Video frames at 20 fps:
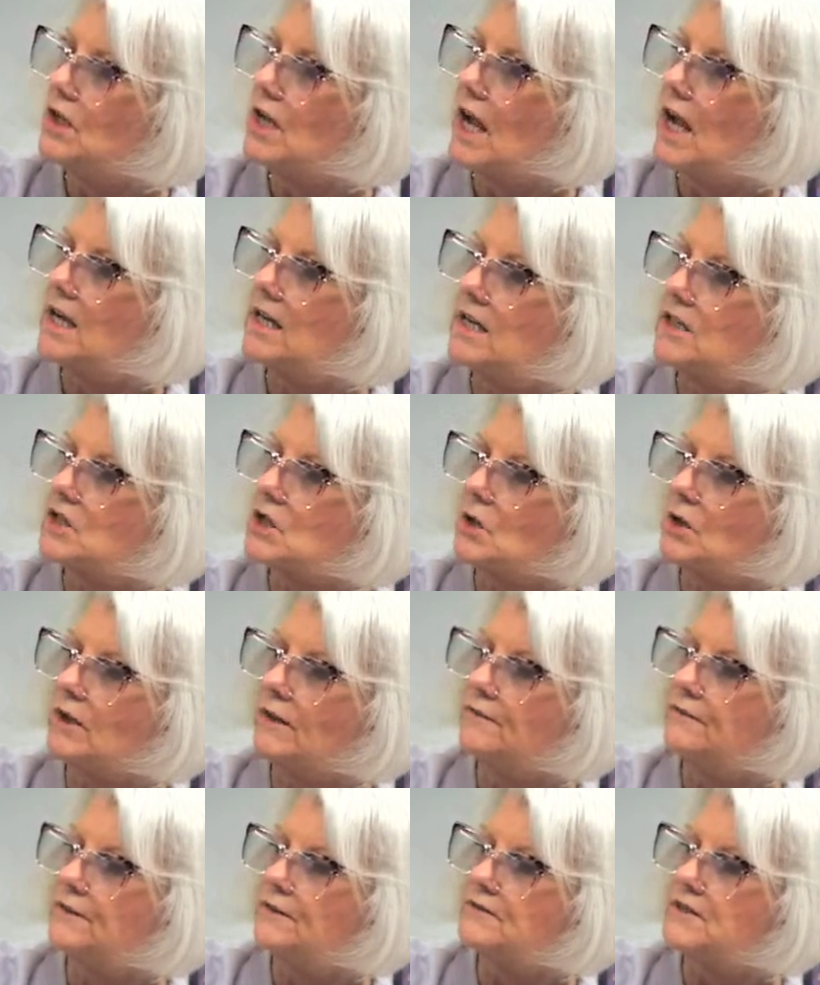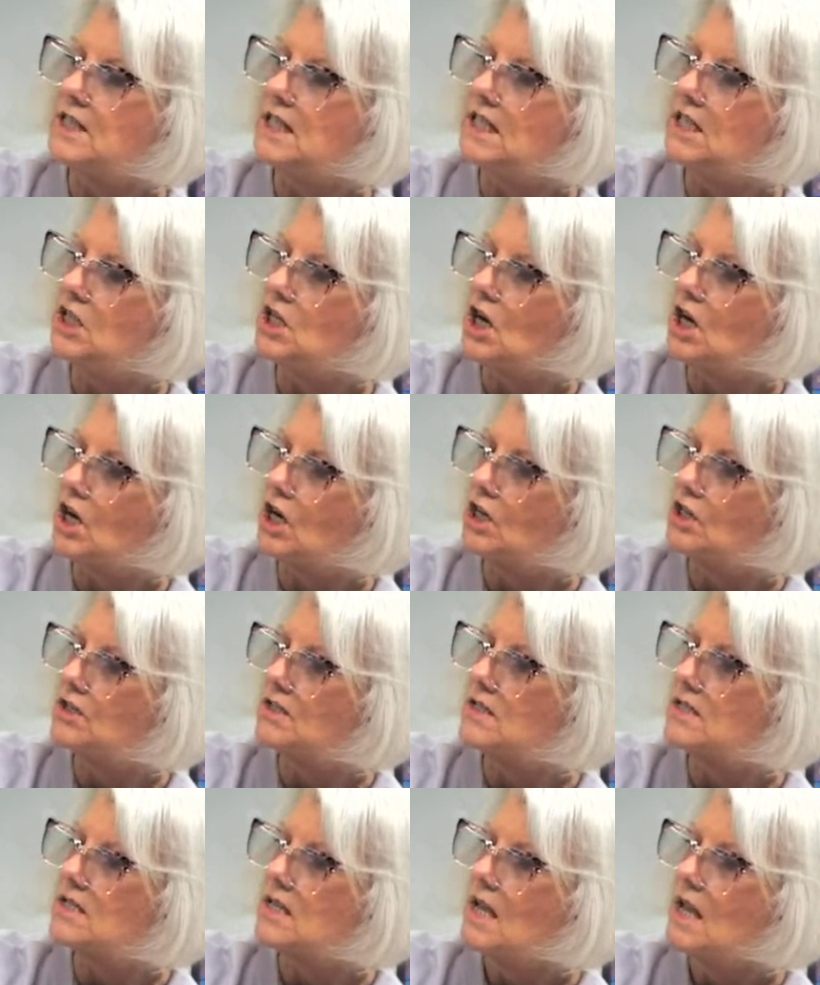got a total of 15
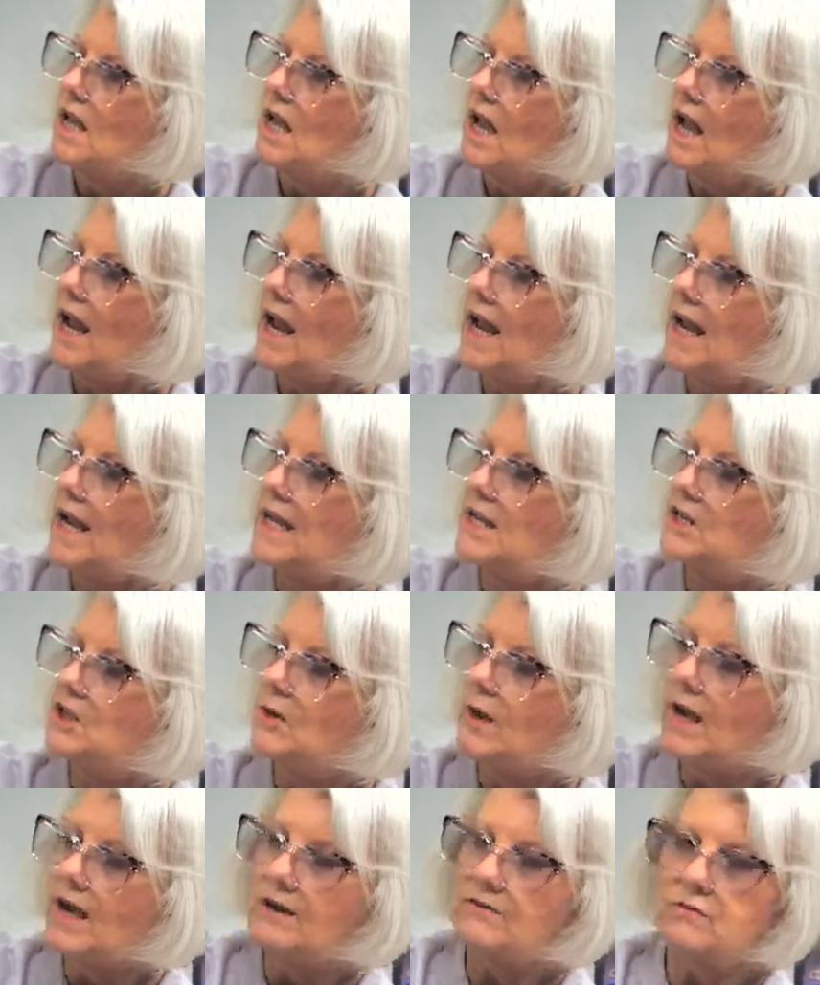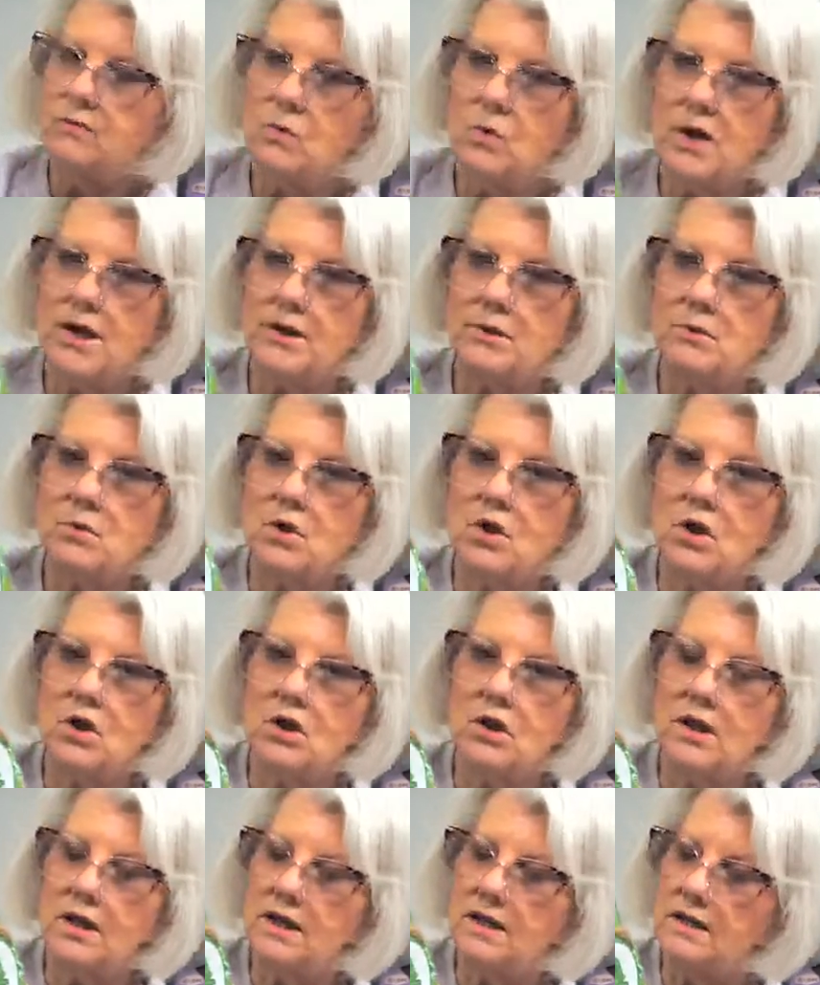yards, and you have 1
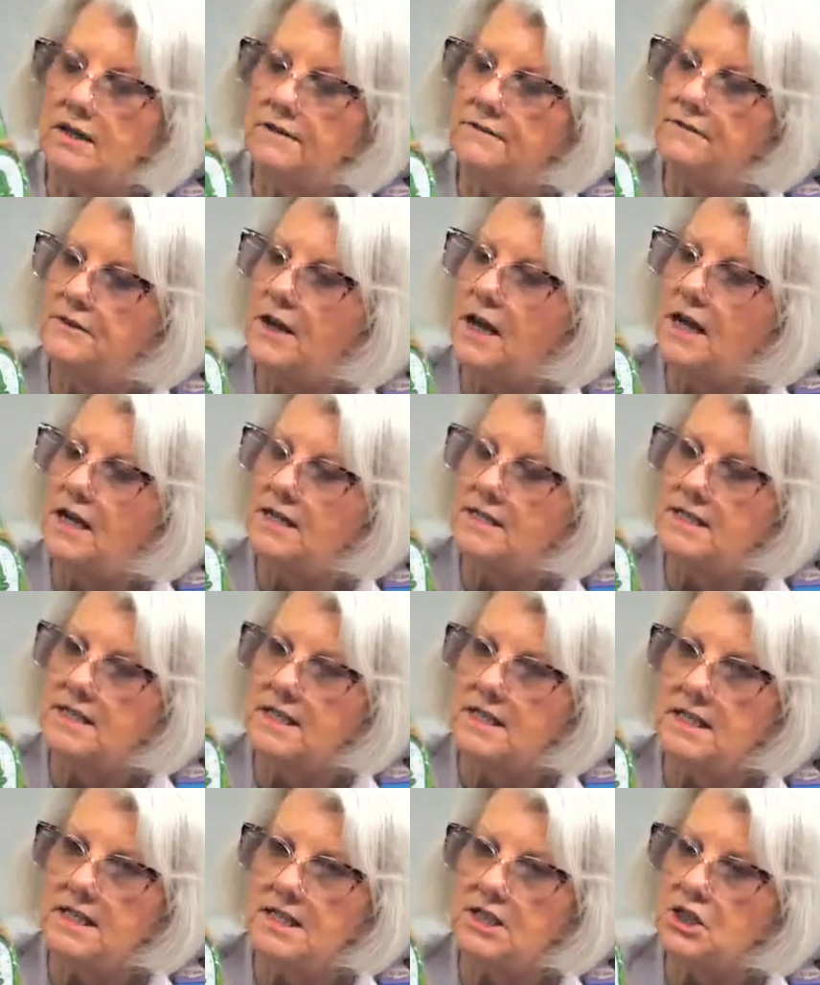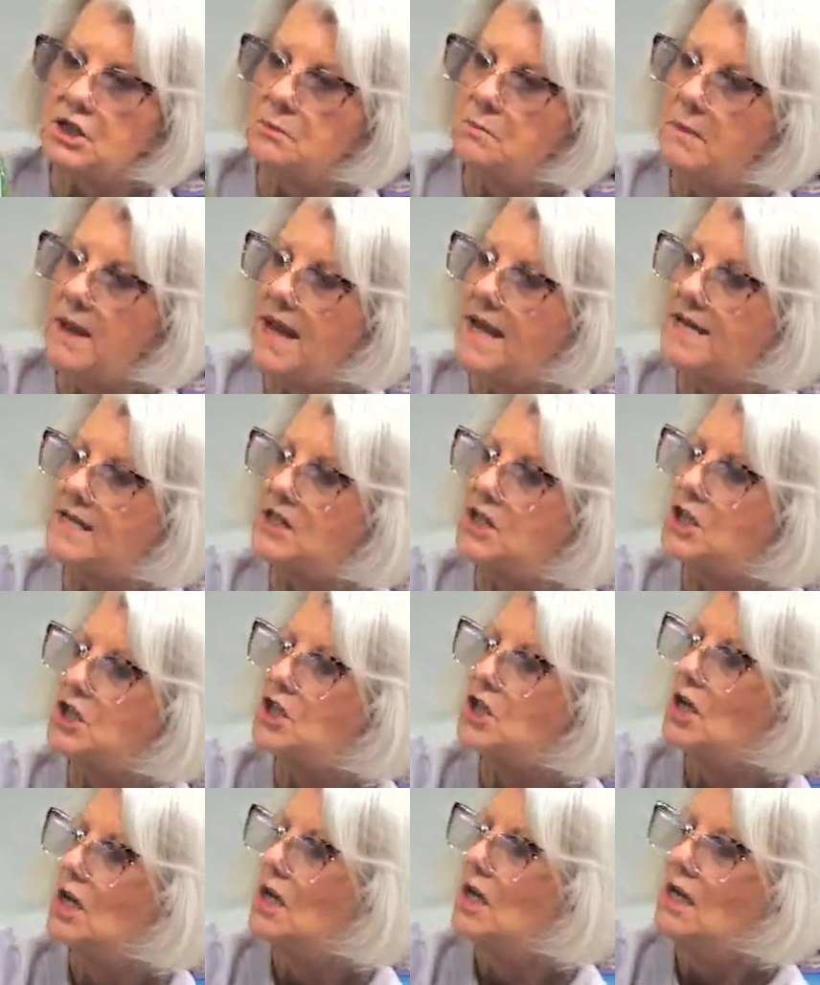roll of 10-inch
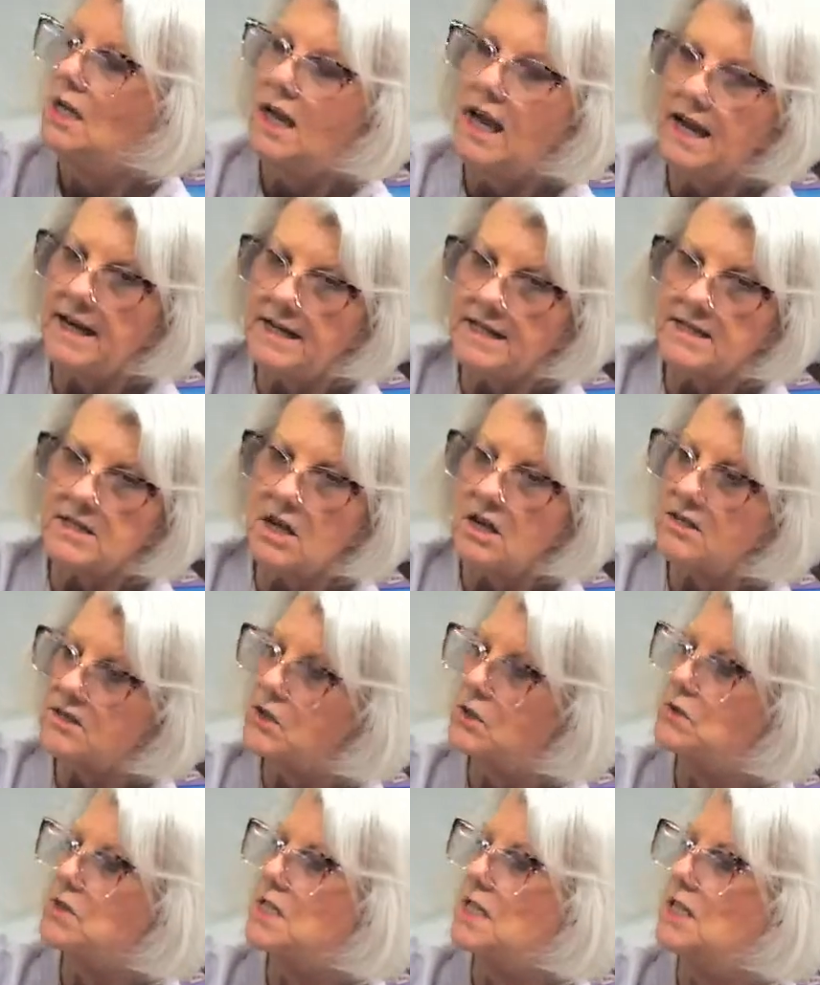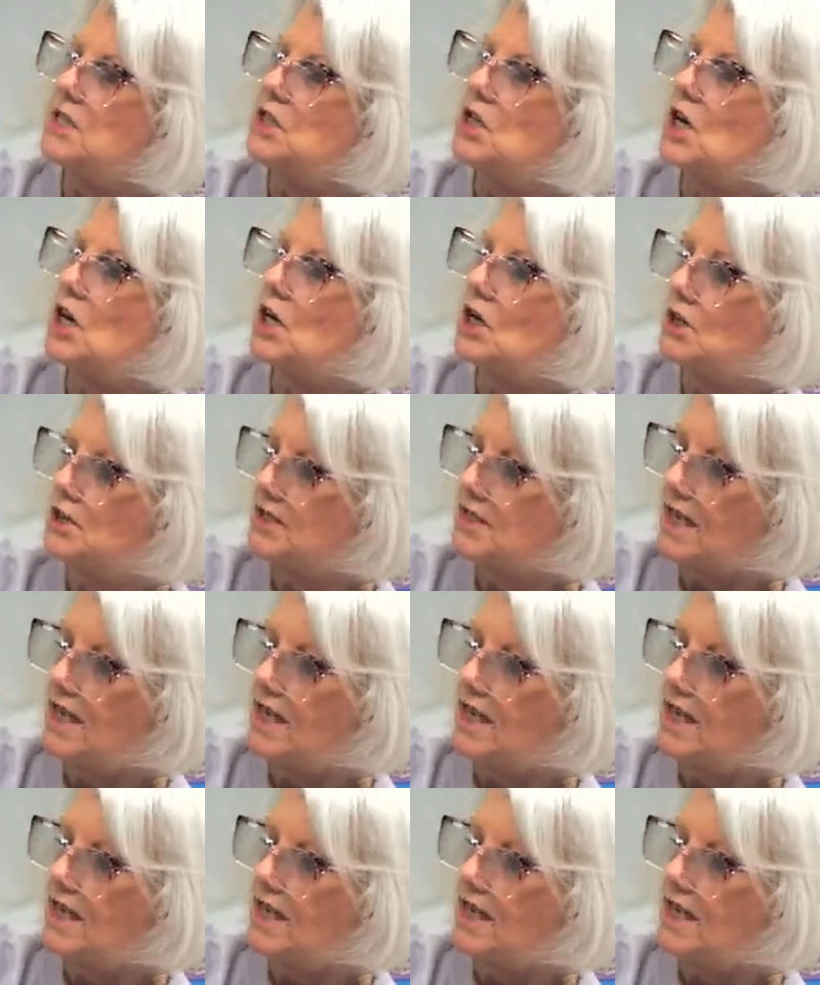mesh, and it's also 10 yards.